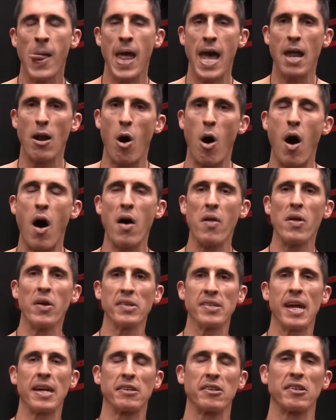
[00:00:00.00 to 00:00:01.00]
And all
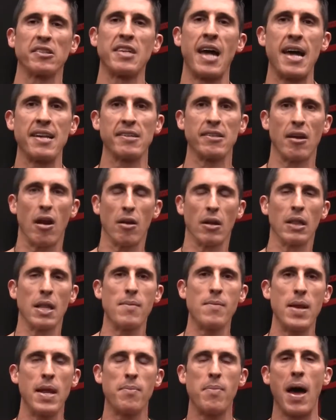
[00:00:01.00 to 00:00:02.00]
those exercises are
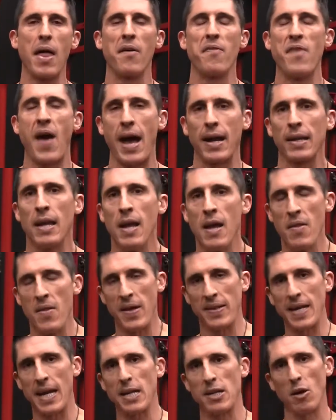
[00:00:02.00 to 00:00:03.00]
limited by the fact
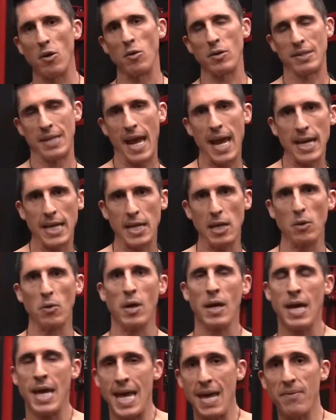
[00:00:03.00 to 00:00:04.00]
that they don't take you
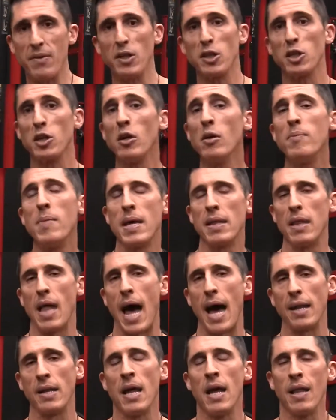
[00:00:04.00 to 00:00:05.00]
even to
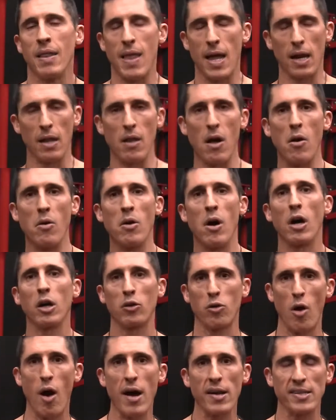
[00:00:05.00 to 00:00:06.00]
midline, let alone
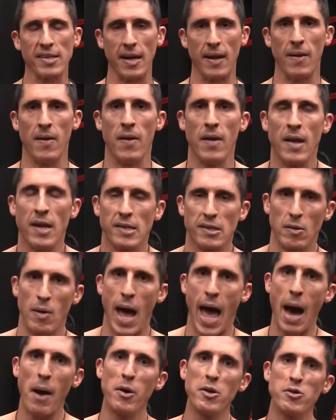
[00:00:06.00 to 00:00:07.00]
across it. So
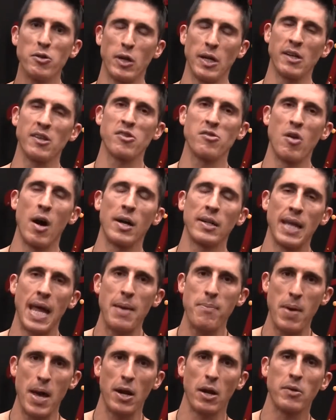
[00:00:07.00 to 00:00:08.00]
how would you construct
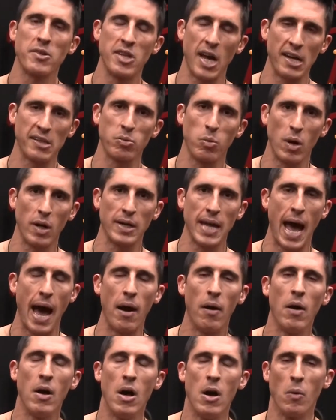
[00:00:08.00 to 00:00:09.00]
a better chest
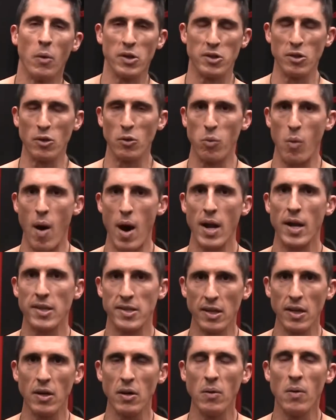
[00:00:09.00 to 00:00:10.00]
workout? What you'd want to
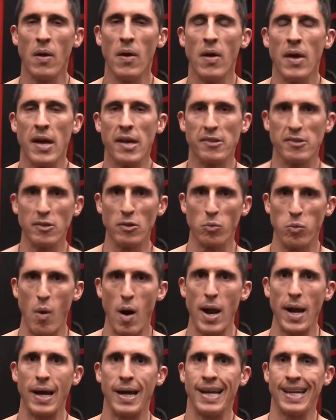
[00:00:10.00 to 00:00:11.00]
do is you'd
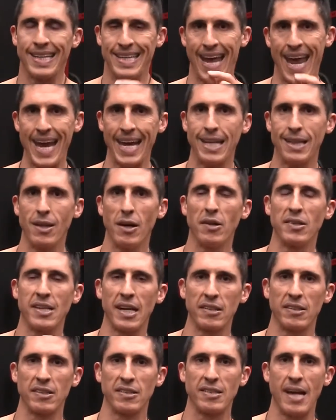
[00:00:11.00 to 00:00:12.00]
want to take those
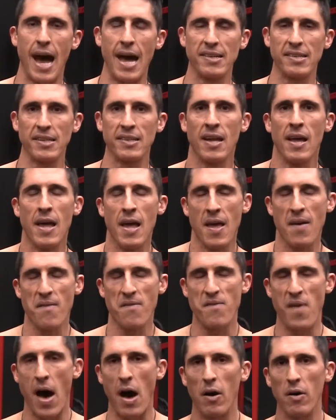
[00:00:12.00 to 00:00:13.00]
exercises and
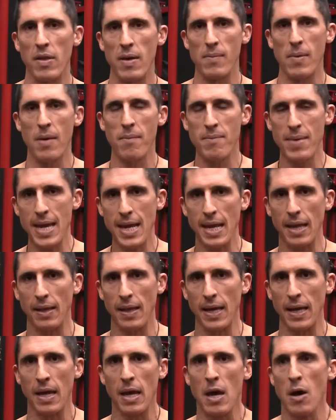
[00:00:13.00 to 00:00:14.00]
follow them
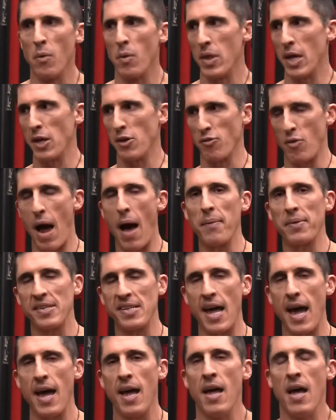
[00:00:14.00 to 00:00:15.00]
immediately with a drop
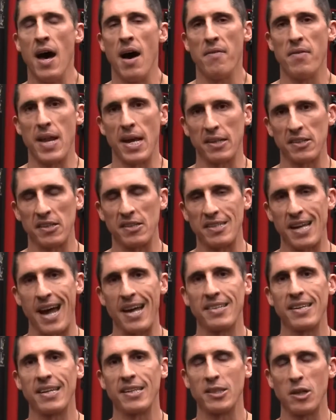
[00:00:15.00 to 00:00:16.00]
set of an
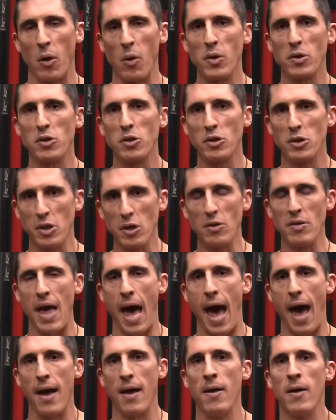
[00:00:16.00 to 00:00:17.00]
exercise that's going to do
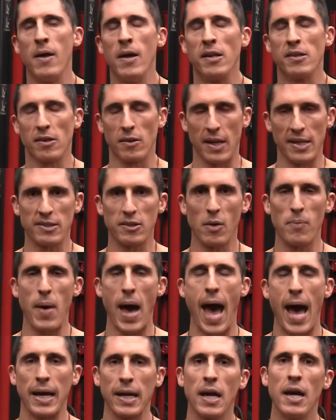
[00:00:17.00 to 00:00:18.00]
that. So let's go
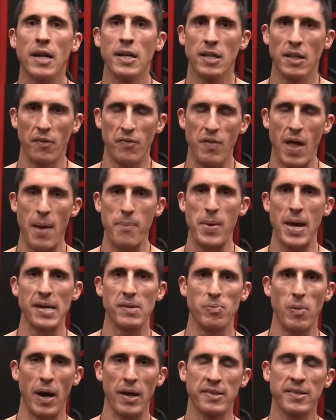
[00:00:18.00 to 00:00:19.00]
back to the flat
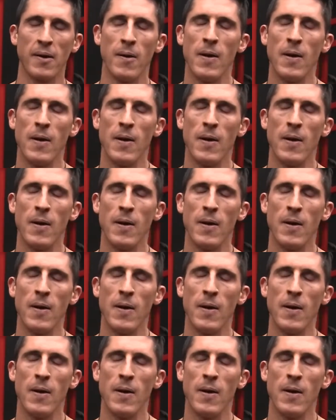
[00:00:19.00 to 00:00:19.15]
bench press.